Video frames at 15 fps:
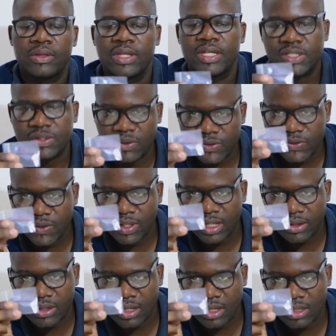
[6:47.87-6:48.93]
There's also
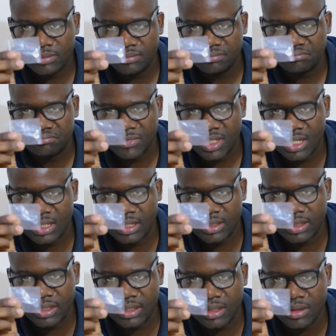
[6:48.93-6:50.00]
another
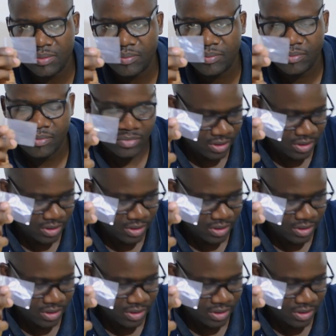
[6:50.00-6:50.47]
Allen key.